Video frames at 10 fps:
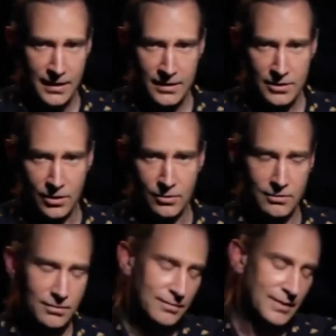
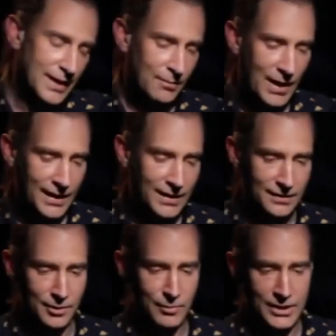So getting back a
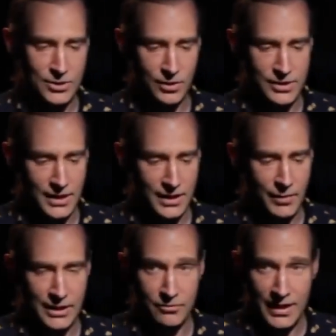little bit towards
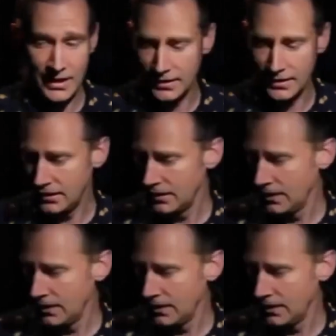augmented reality,